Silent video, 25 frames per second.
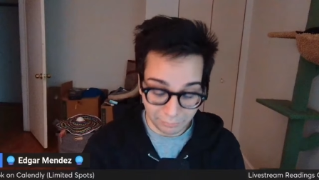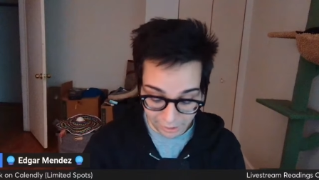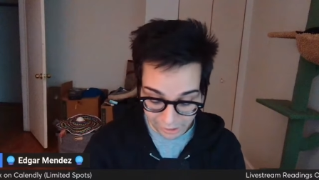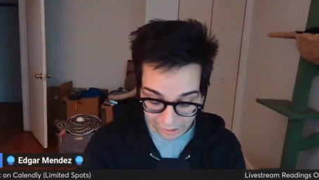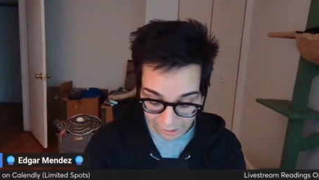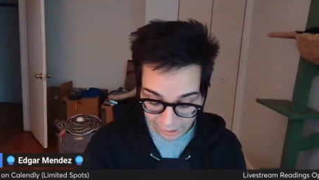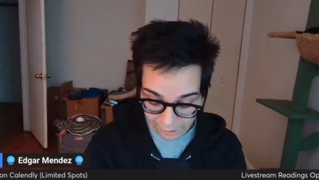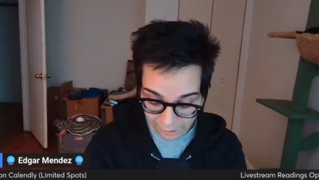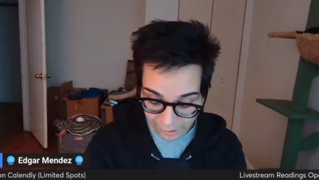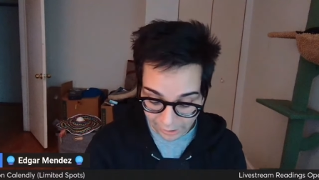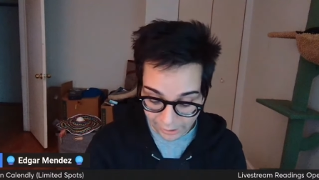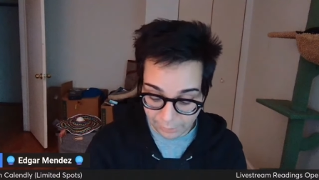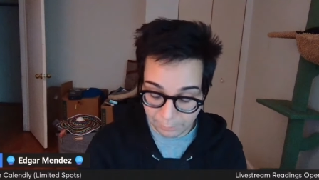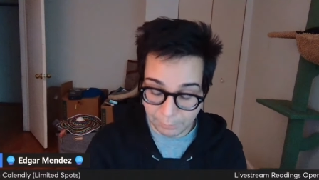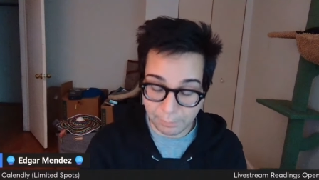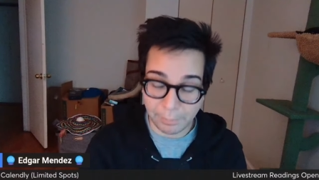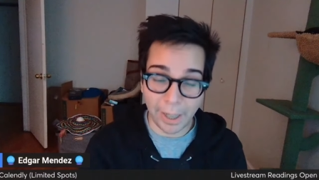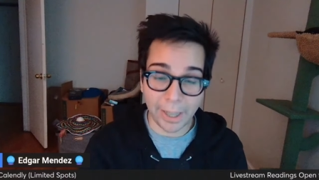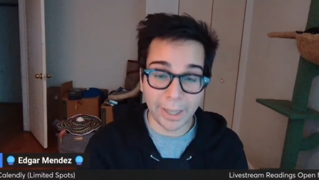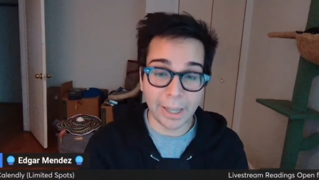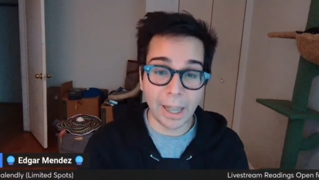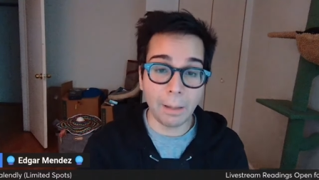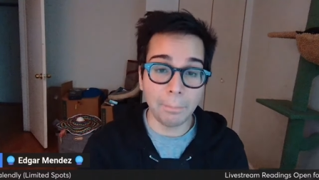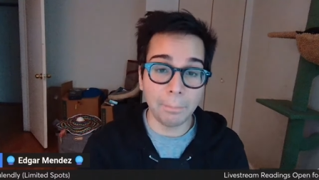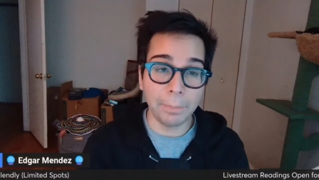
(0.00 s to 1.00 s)
Eh, it
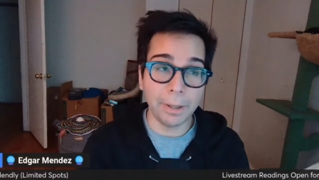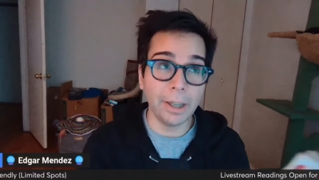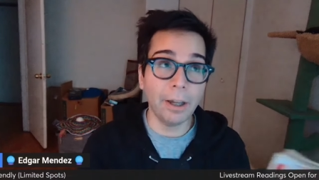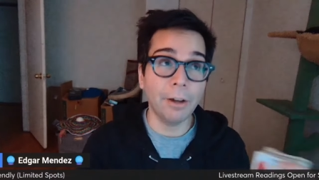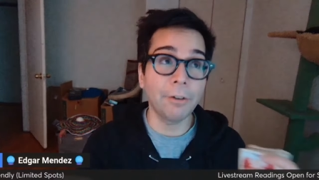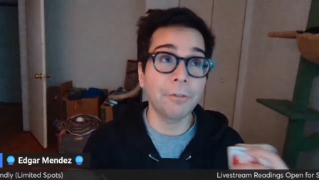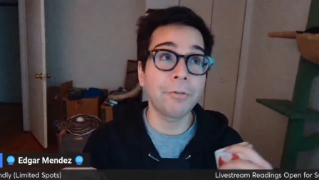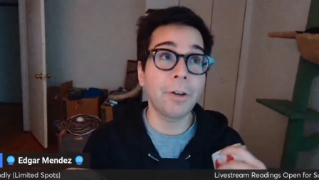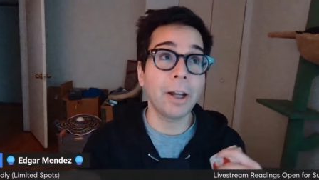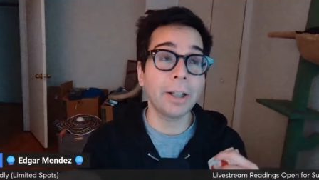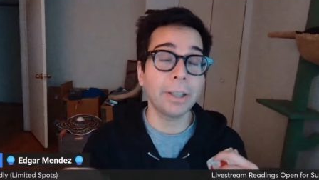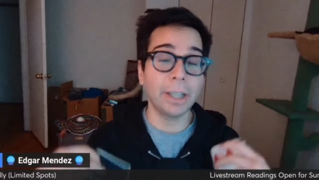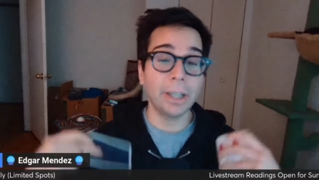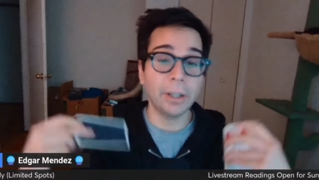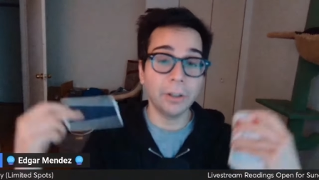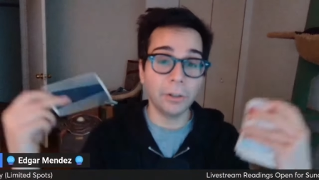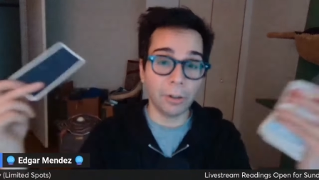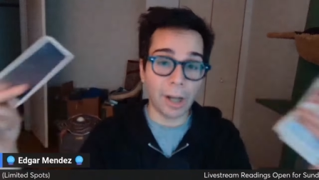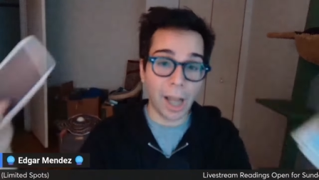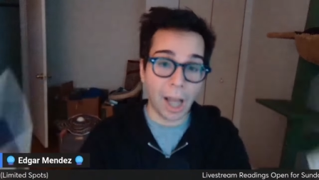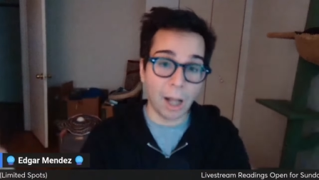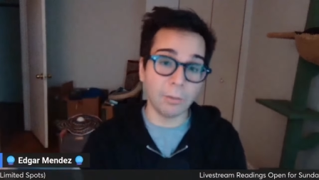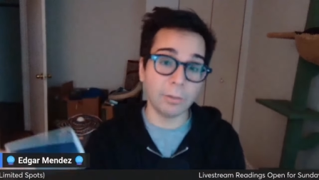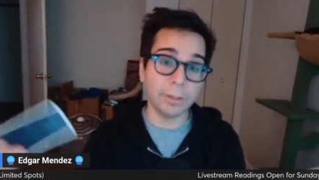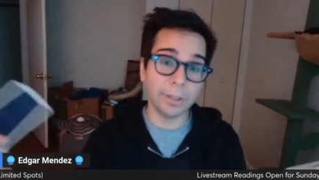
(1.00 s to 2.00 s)
may not be affecting
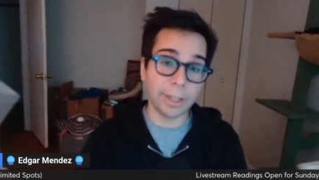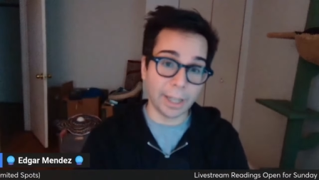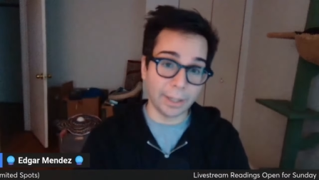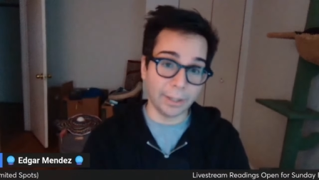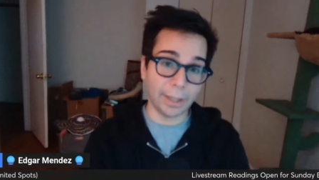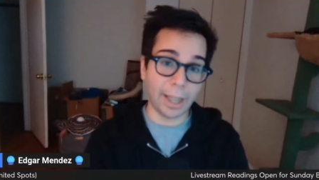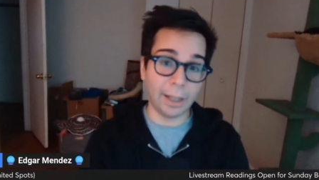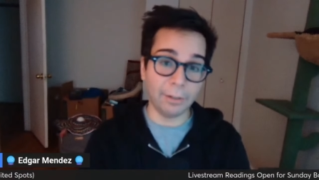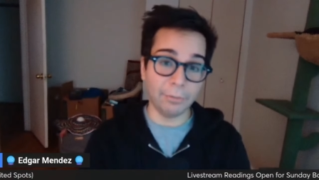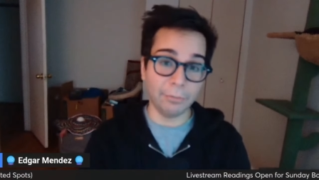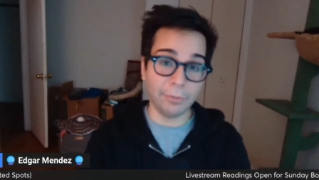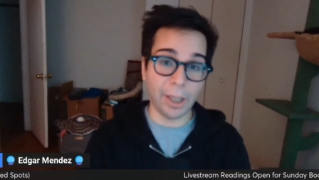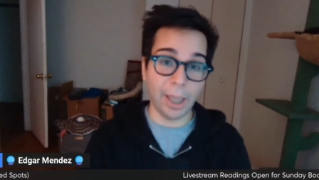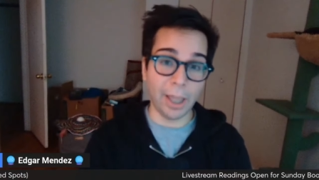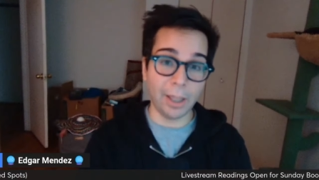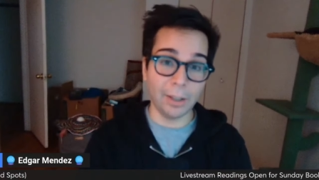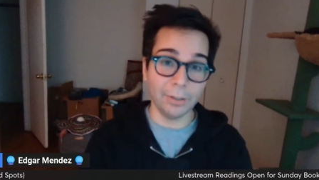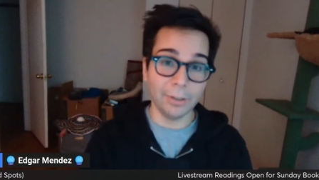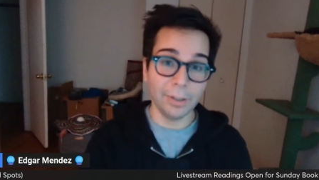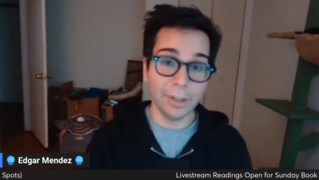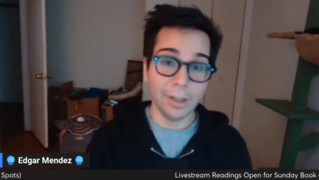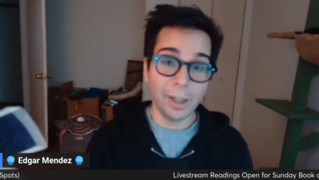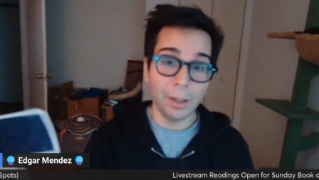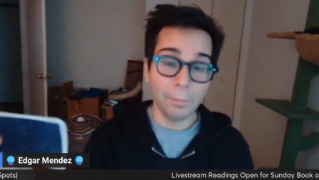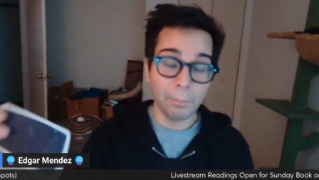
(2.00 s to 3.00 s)
their outside life yet,
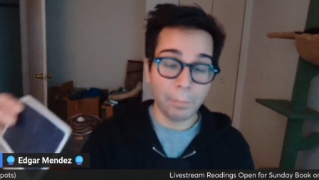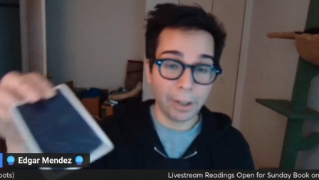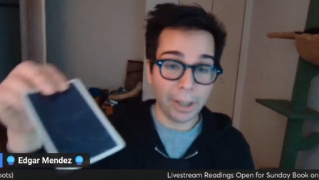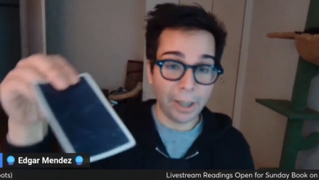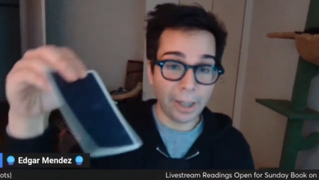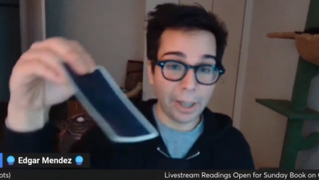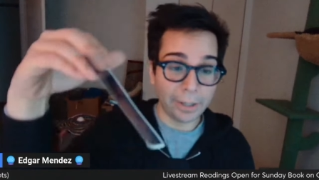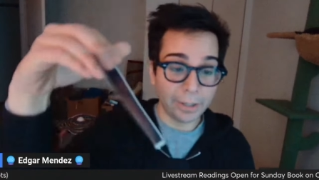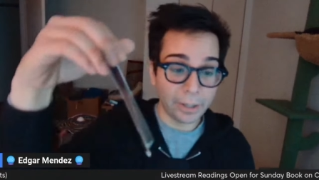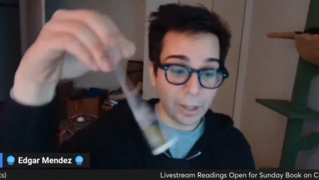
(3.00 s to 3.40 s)
but it